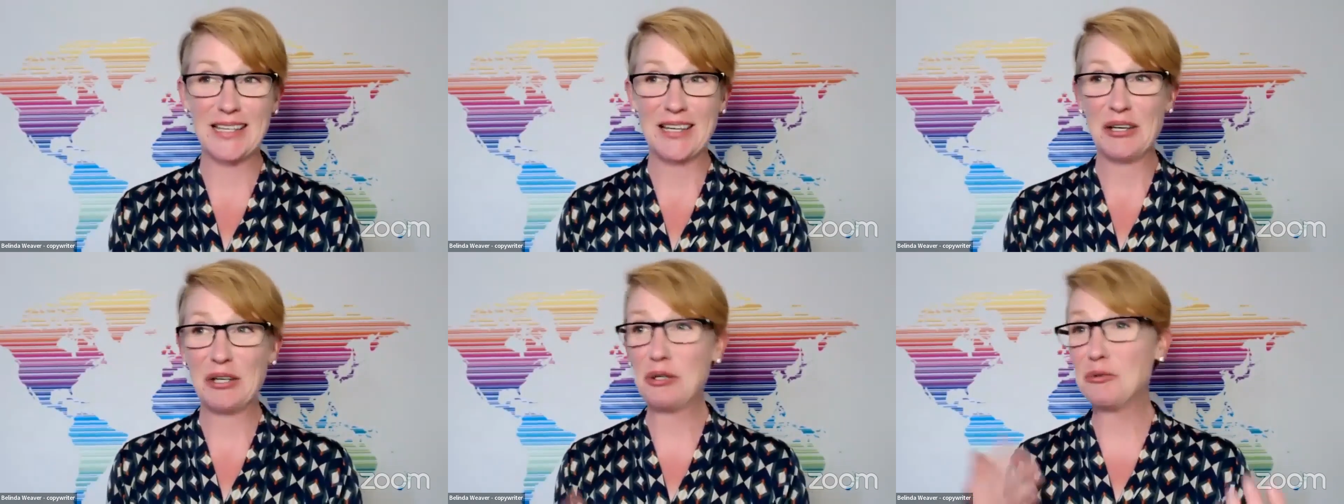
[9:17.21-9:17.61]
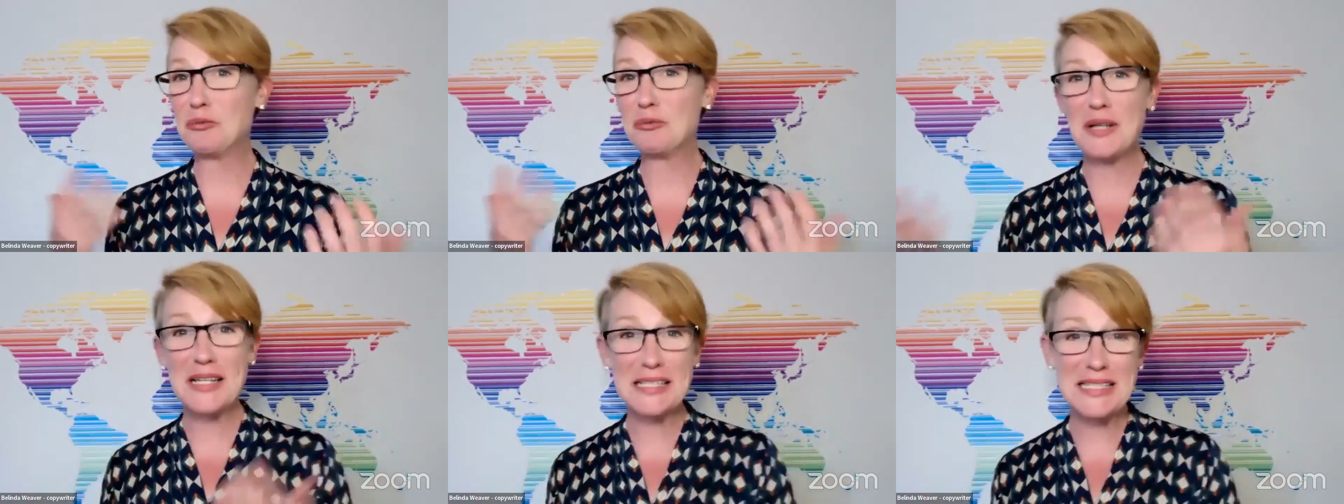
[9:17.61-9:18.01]
Who
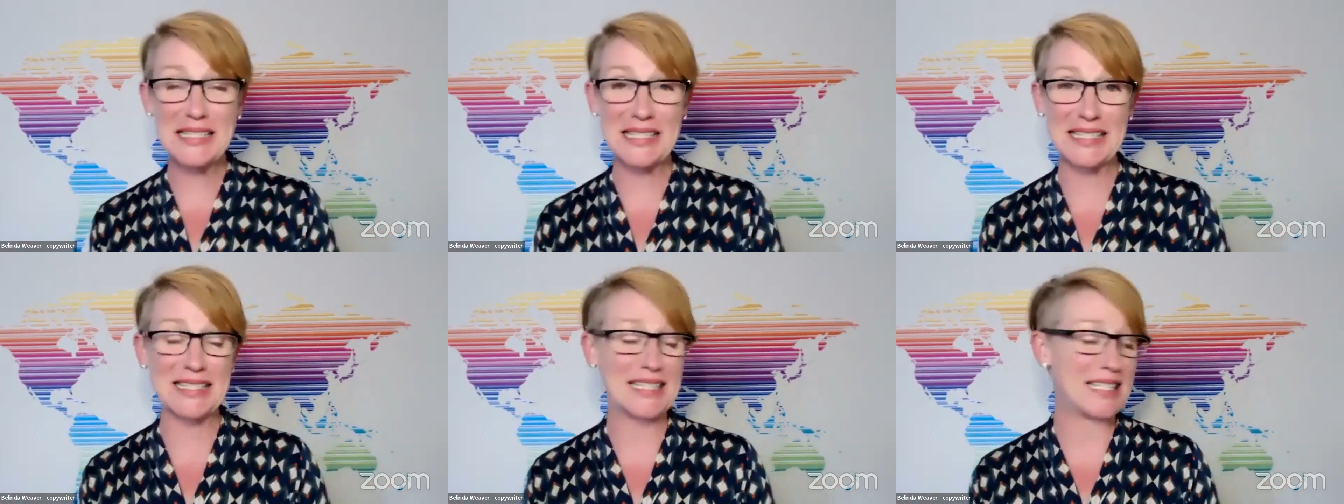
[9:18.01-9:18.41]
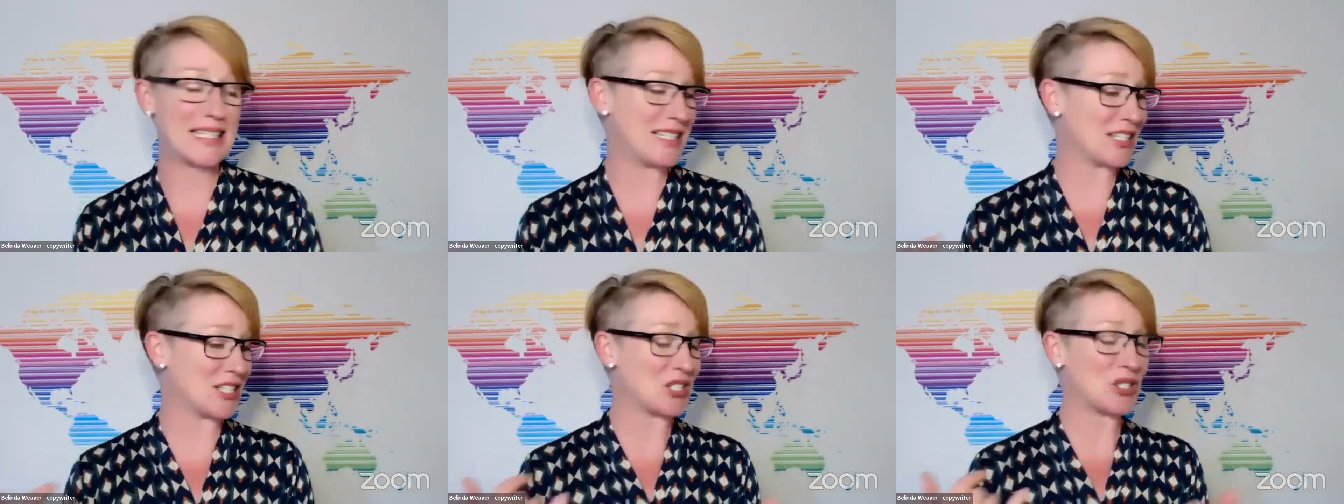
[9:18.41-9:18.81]
reads this?
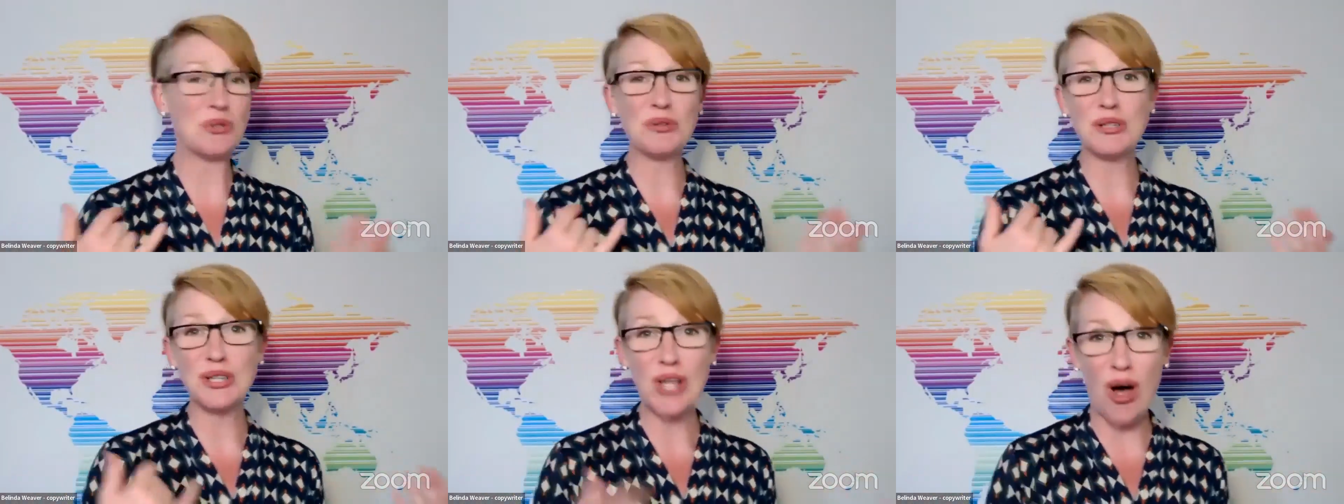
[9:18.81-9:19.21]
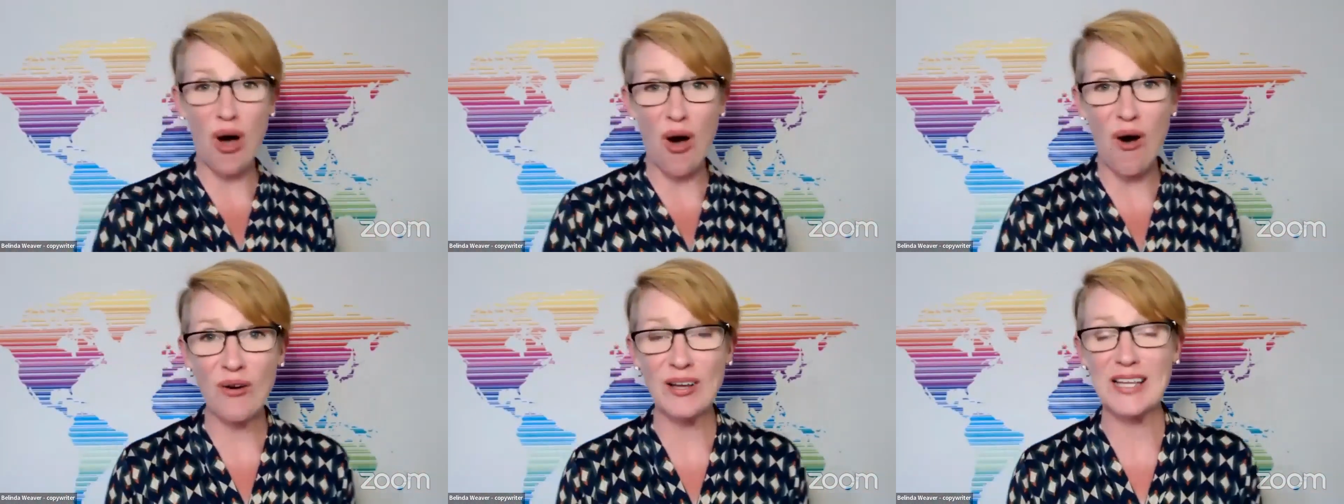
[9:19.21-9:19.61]
It's too long.